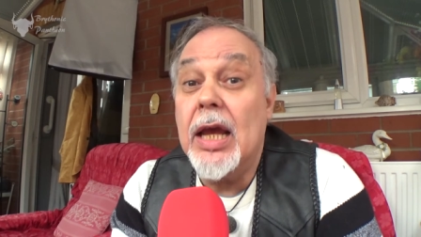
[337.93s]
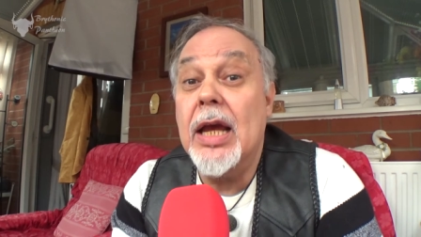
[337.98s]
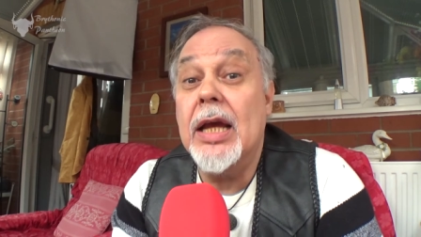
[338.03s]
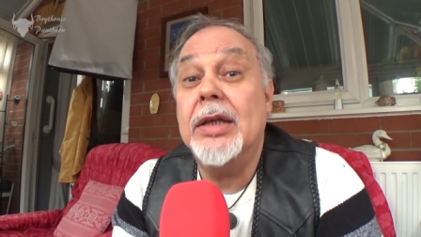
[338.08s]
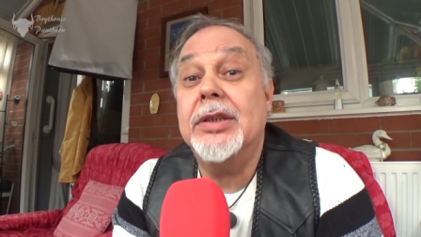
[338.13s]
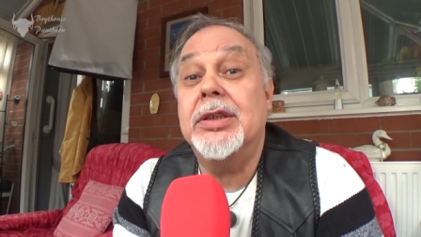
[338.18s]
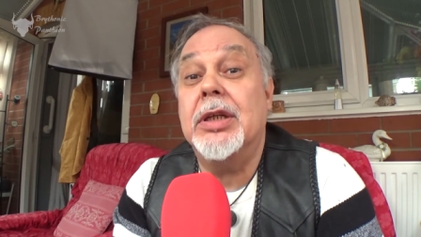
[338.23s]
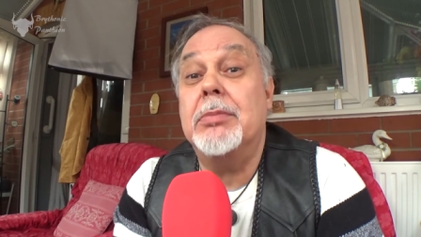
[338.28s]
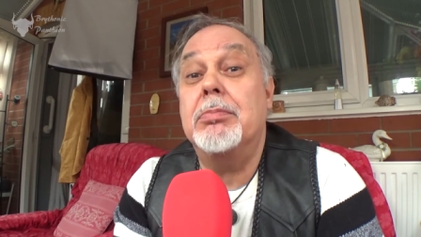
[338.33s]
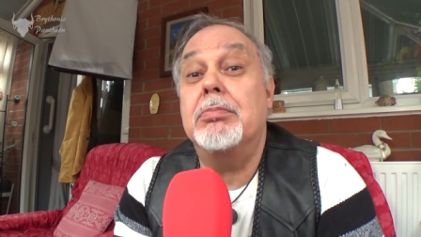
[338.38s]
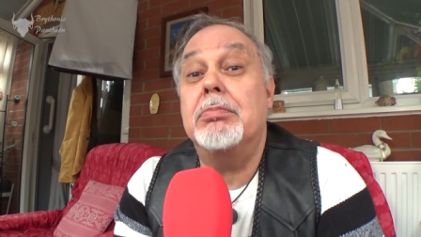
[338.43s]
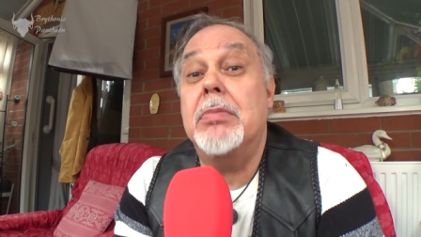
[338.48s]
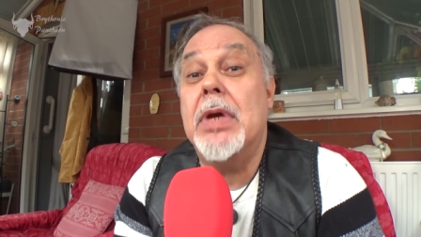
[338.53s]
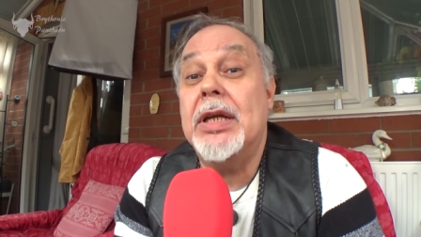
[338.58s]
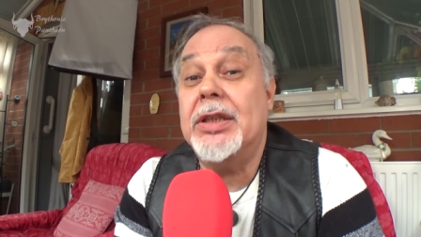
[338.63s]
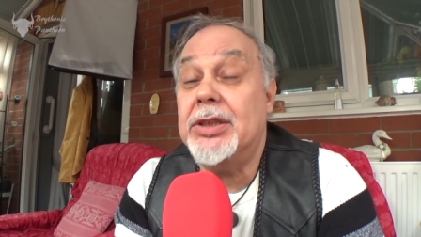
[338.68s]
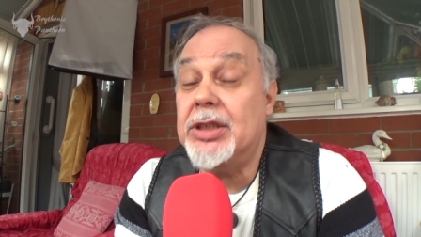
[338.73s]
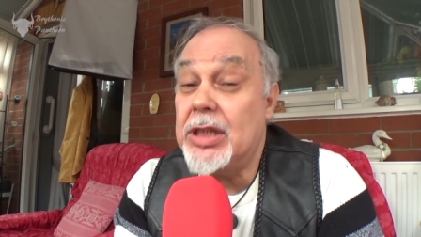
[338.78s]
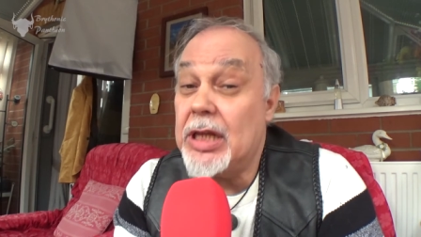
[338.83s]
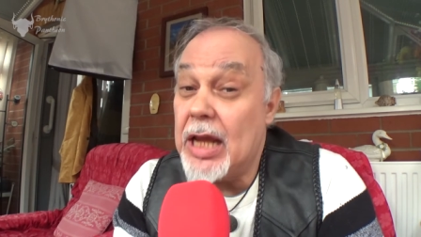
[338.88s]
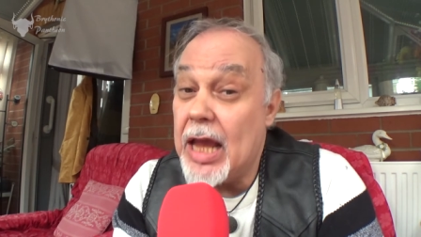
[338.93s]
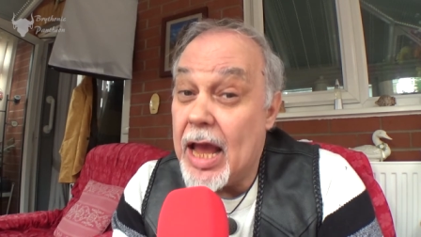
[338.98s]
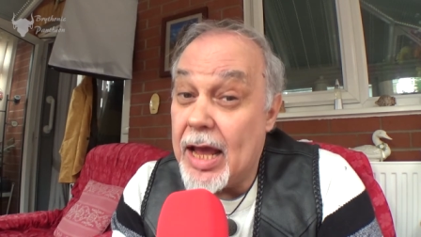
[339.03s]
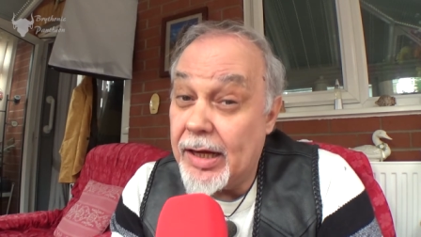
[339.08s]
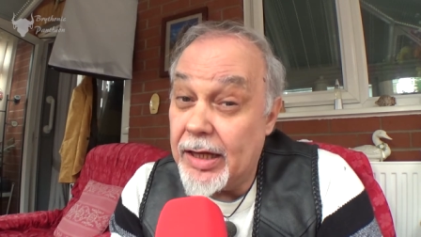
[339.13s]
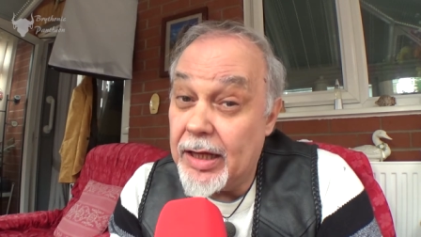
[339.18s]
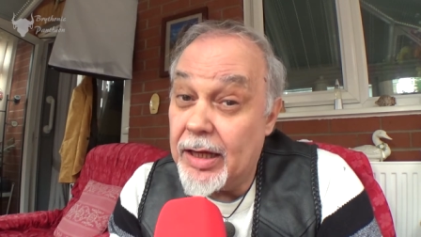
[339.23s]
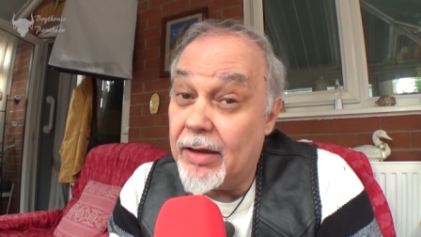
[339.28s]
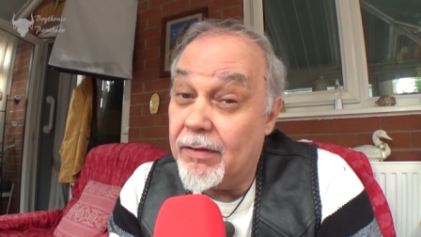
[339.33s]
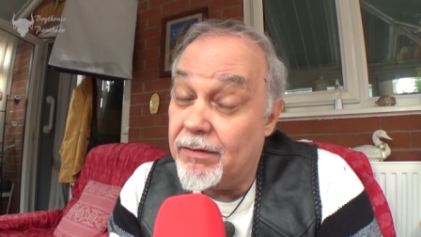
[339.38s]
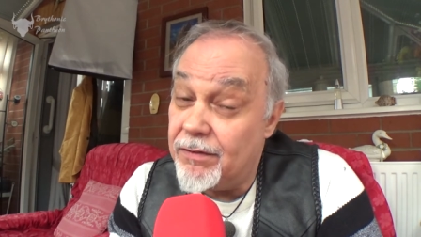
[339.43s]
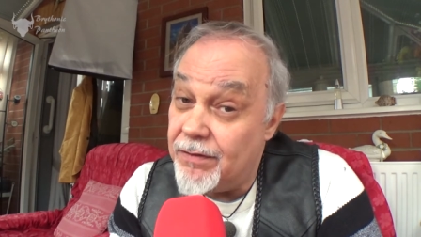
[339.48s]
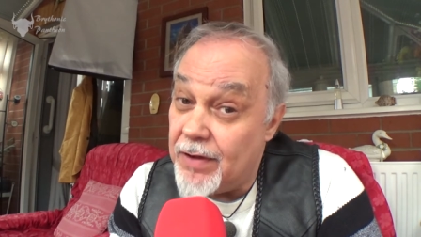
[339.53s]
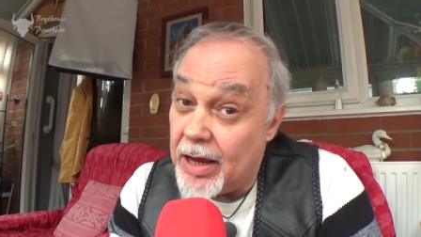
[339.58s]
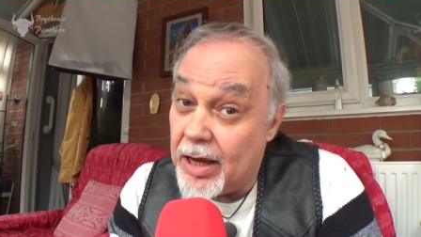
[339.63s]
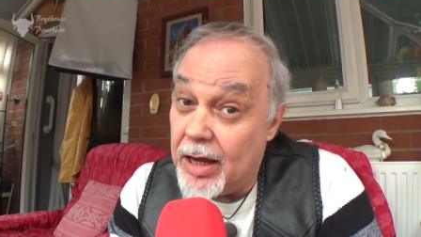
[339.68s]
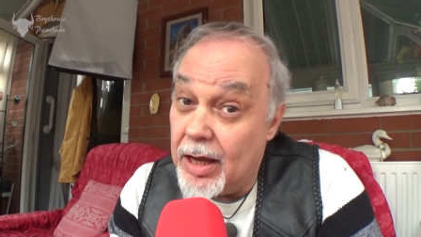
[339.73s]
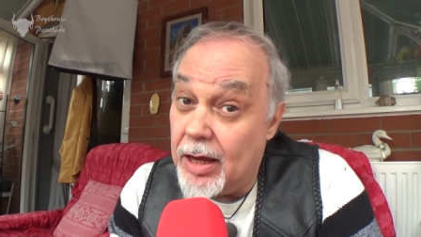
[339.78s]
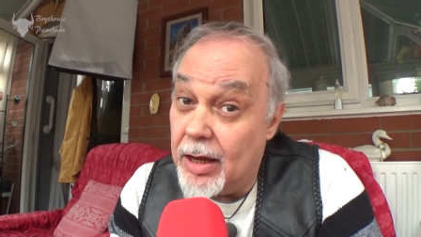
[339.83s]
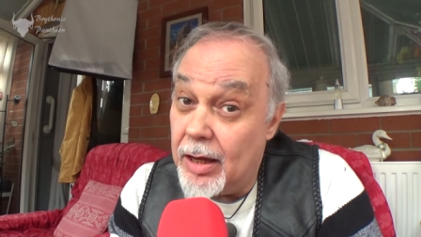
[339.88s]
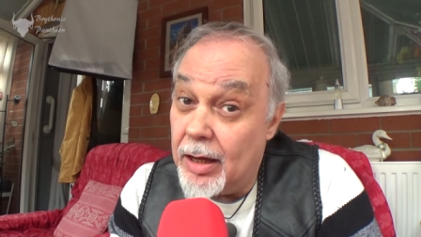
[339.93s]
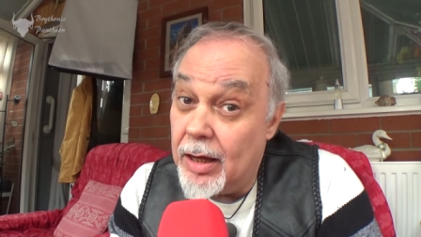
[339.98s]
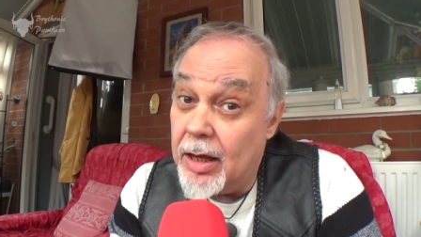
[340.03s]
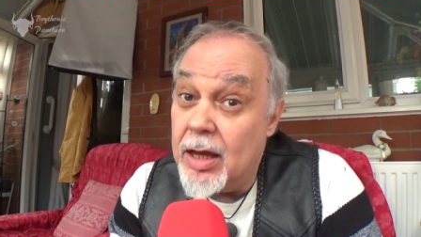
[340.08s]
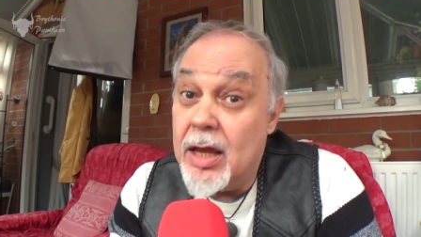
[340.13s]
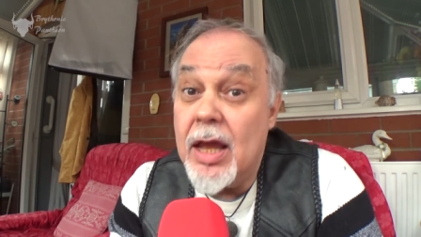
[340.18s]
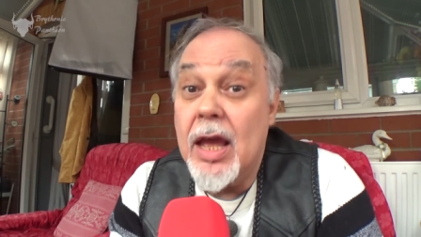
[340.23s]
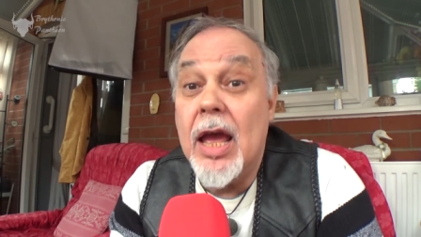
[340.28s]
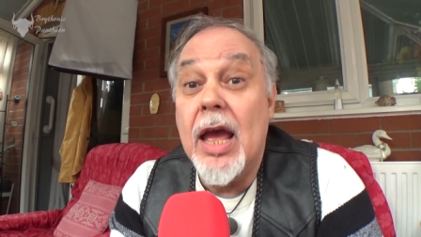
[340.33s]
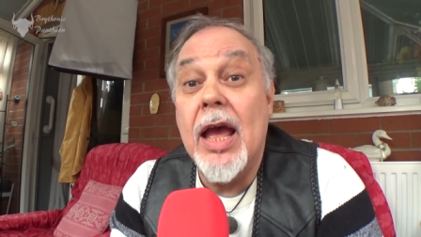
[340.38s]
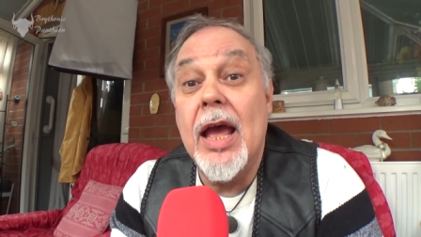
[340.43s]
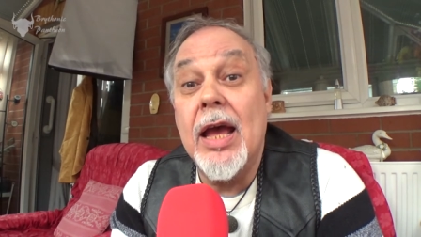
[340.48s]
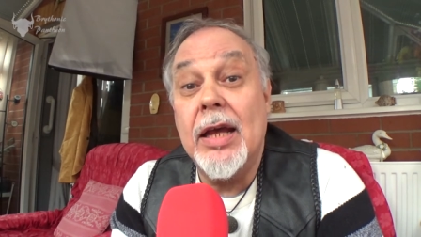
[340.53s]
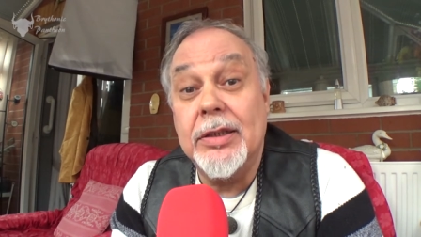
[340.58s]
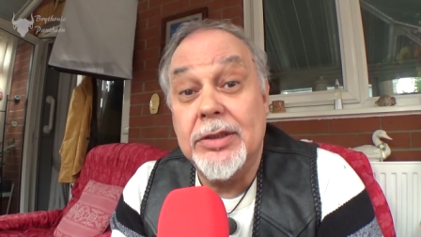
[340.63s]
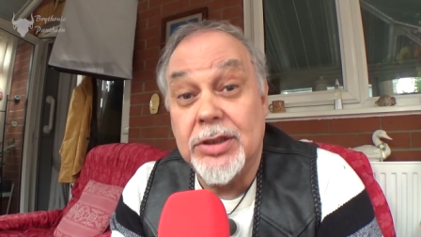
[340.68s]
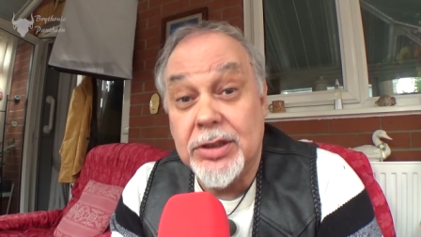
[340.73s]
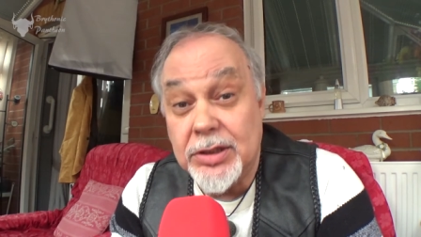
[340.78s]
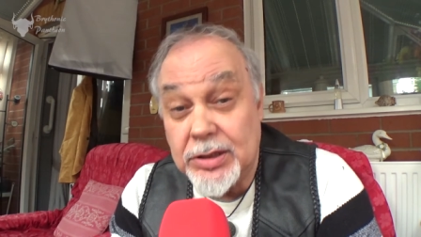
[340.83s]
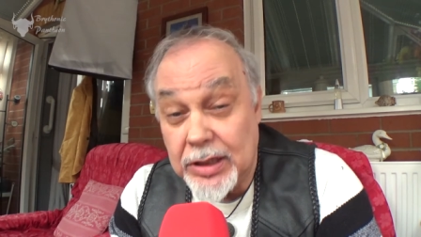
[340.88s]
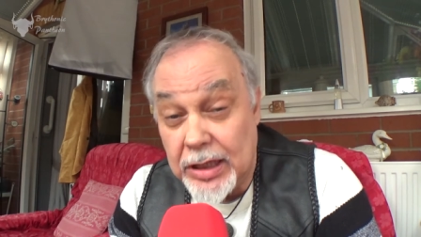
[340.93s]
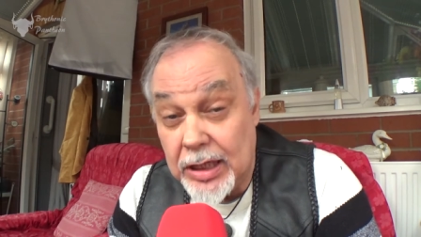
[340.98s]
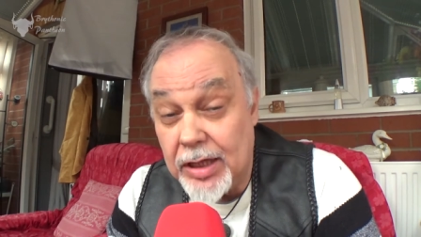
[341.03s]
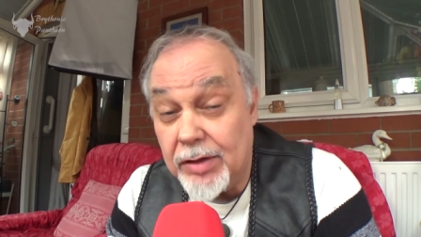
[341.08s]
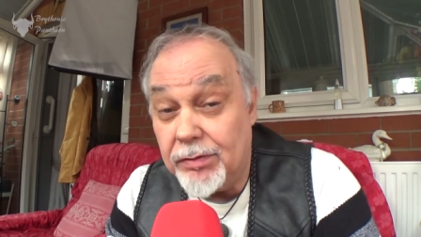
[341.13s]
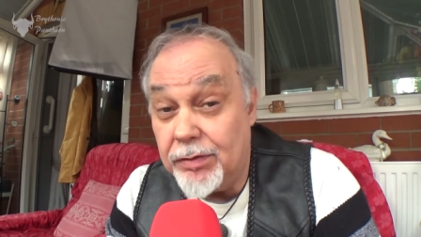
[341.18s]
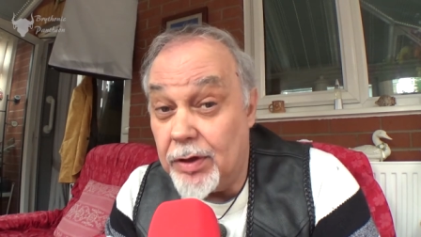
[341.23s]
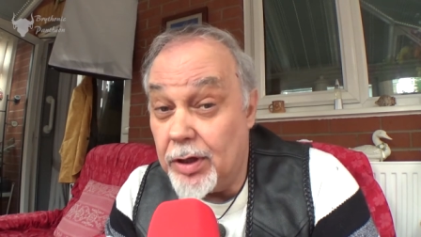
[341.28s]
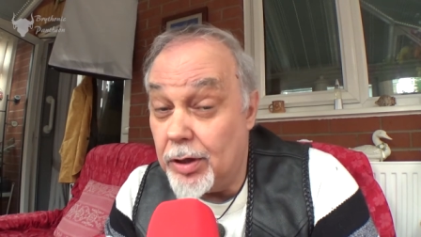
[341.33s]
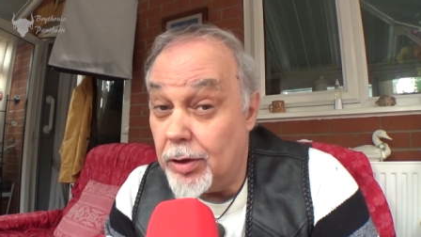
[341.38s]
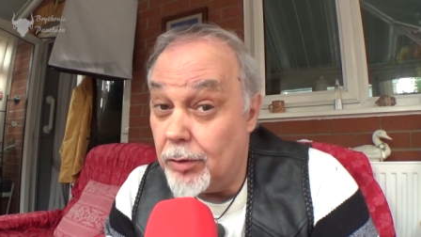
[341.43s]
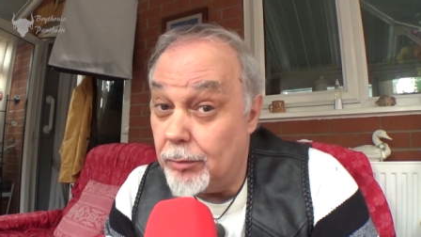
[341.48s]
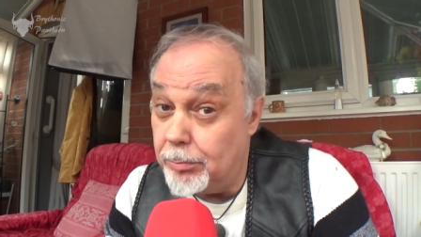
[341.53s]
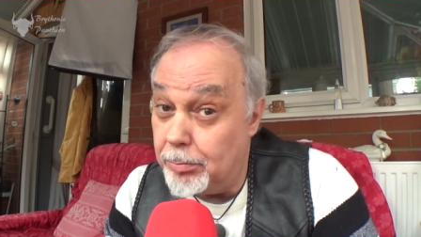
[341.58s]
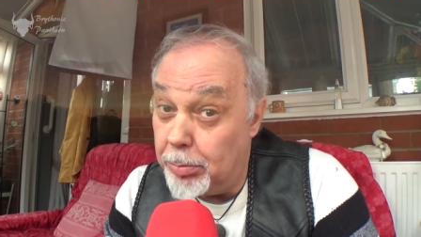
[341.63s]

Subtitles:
as a messianic figure, a saviour of